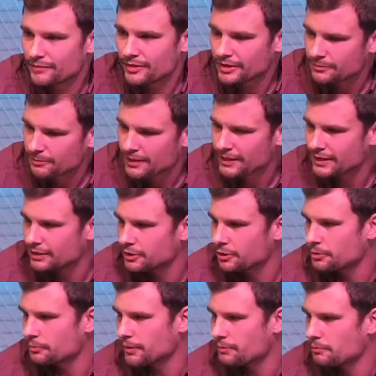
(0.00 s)
Let's make it a
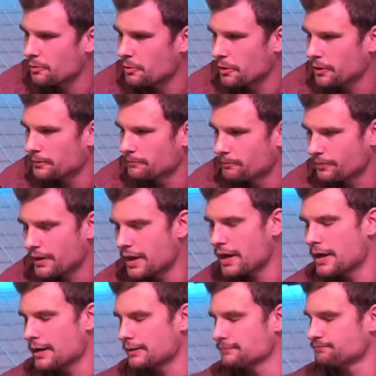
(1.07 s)
little bit more
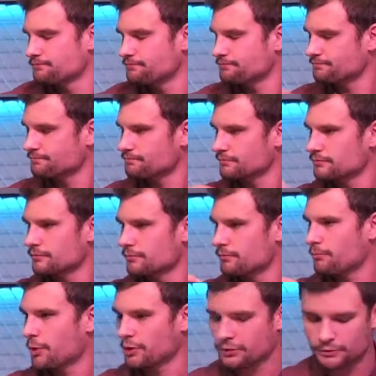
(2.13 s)
um,
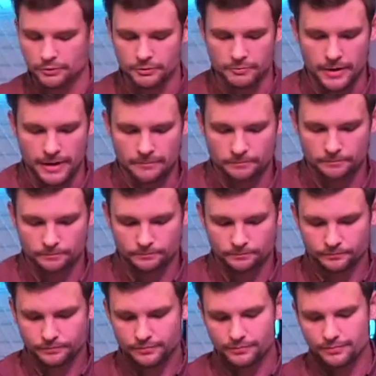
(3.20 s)
personal, right?
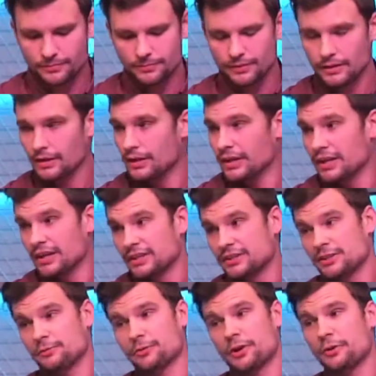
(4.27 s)

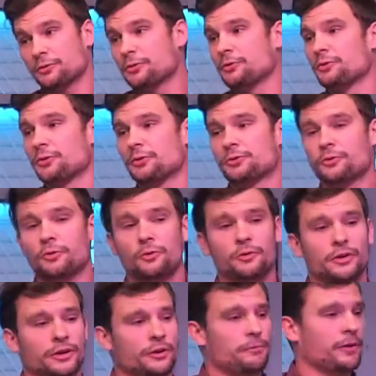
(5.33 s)
See, we're going to a new school,
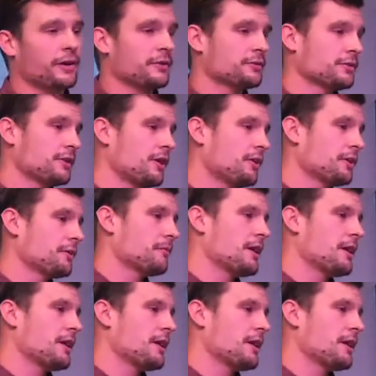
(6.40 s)
and our parents are talking